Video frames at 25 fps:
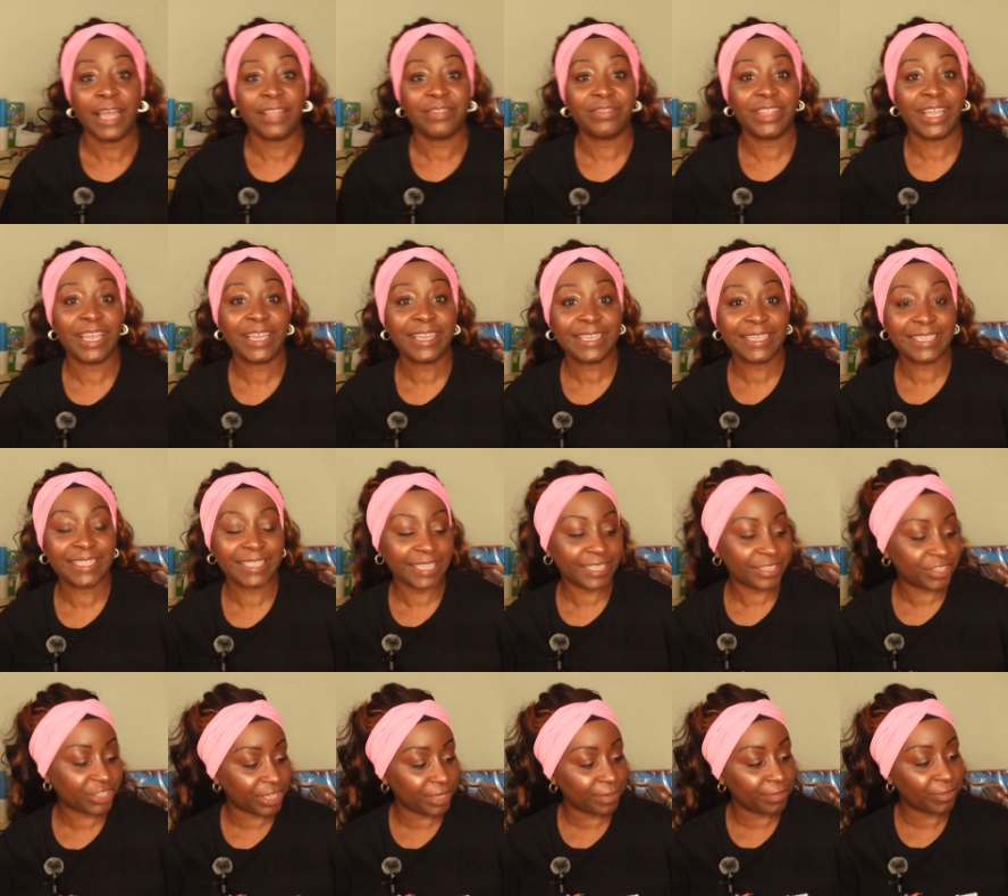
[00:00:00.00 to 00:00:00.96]
And then
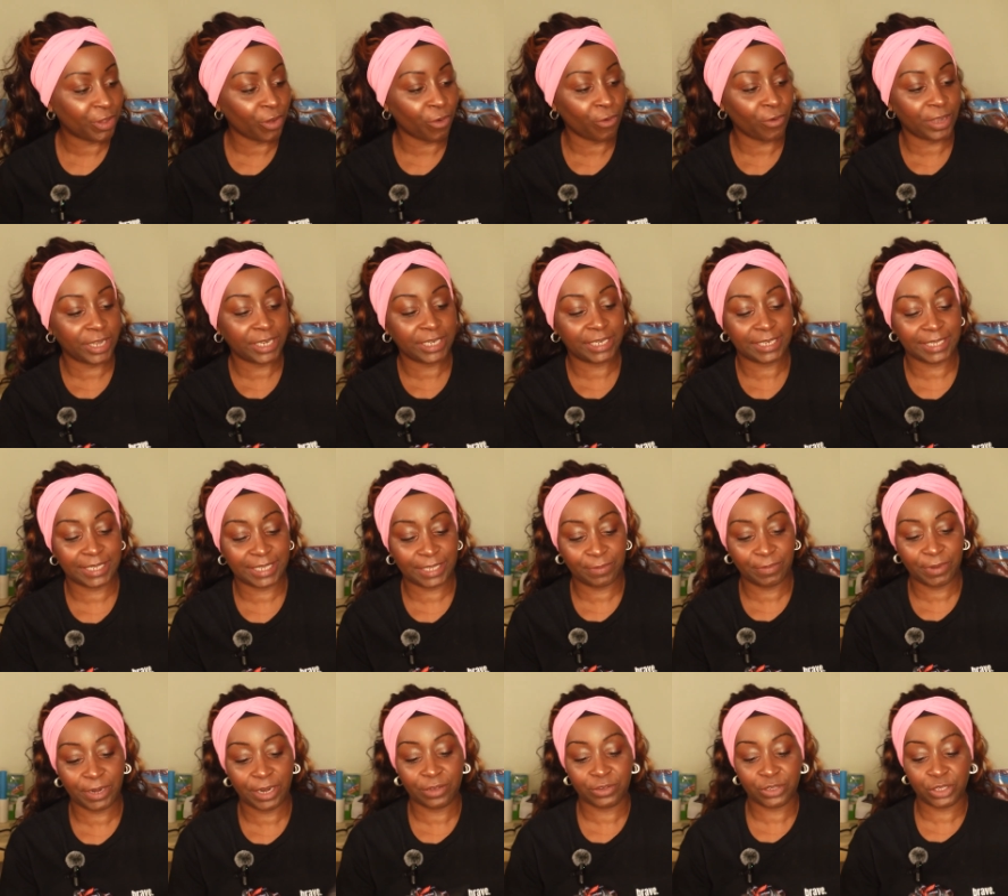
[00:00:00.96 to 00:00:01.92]
let's keep going to see
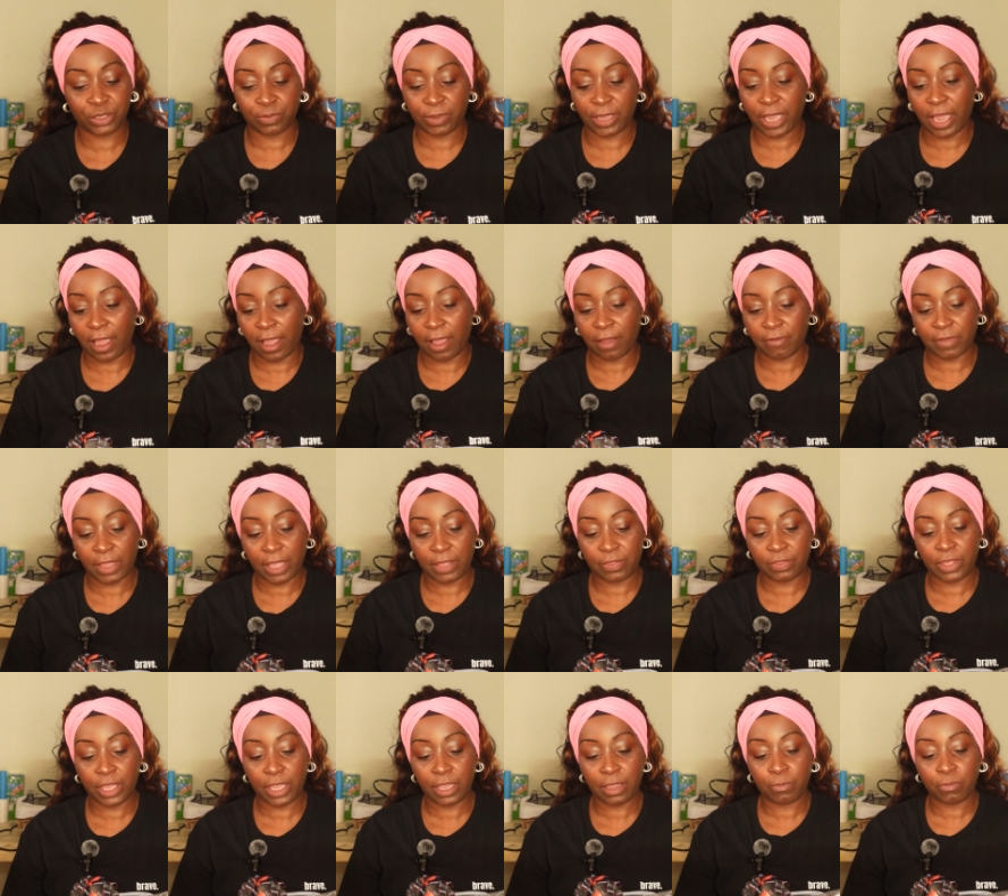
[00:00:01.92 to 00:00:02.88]
what else we have.
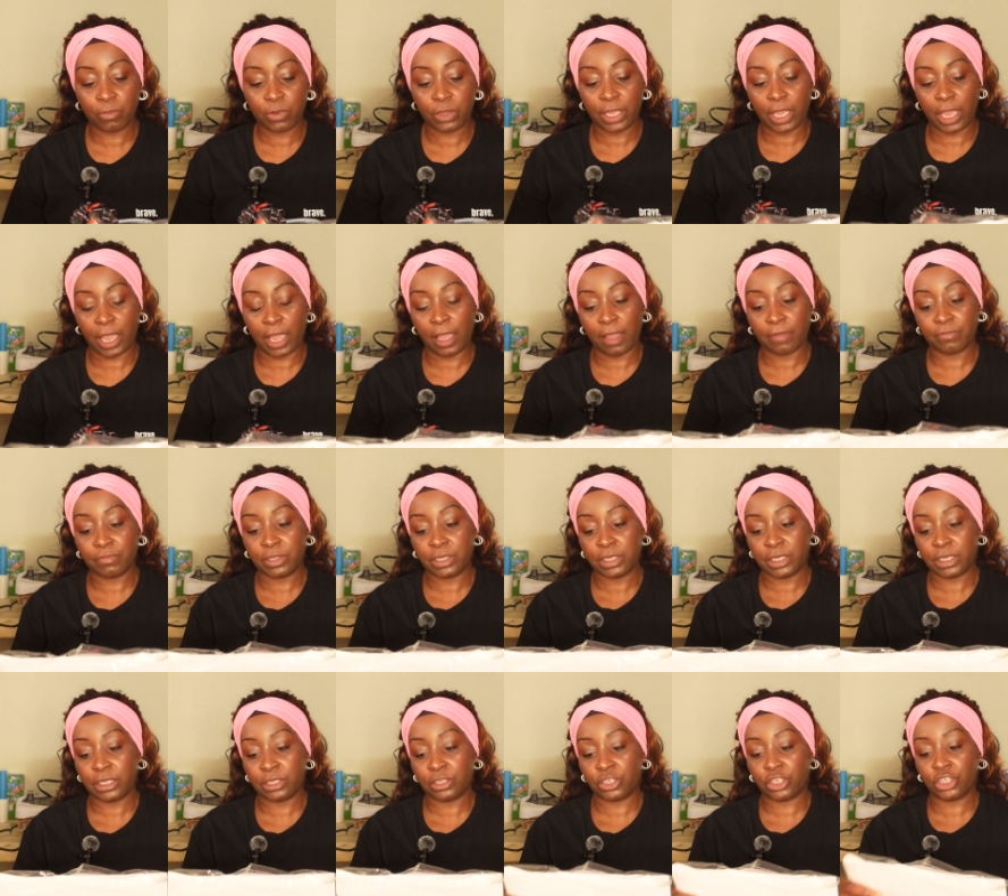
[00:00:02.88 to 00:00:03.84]
And then we have
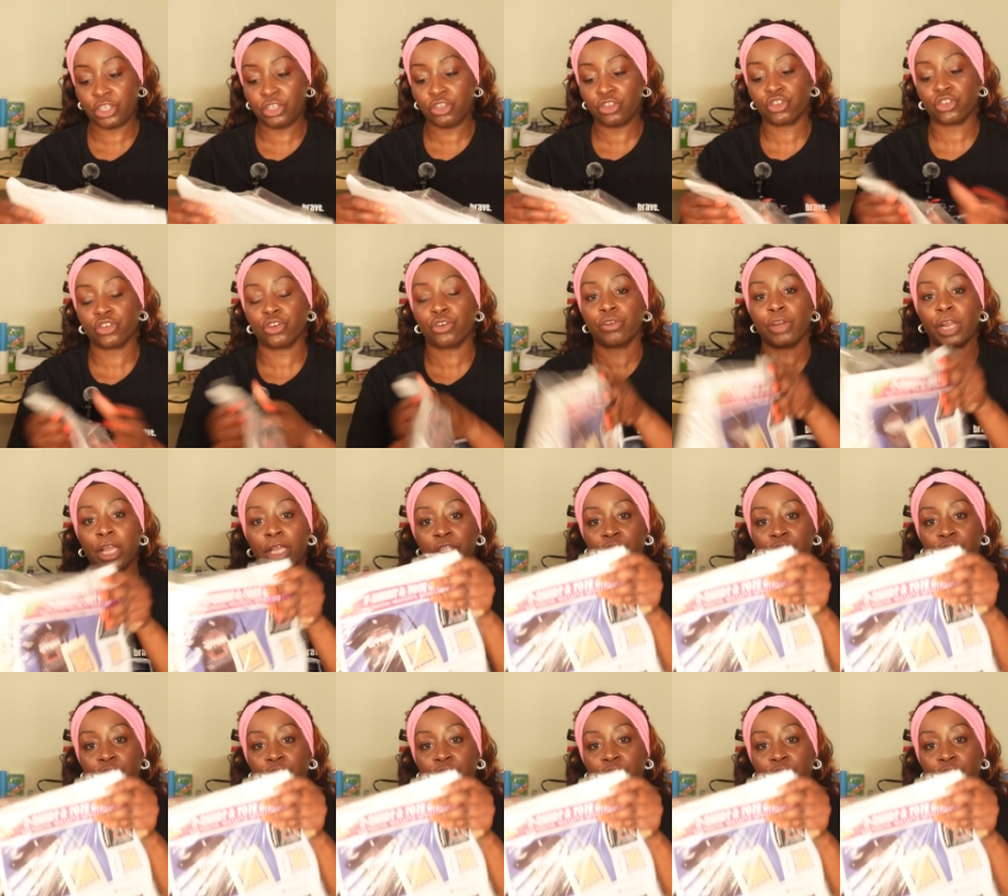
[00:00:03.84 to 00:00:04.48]
the t-shirt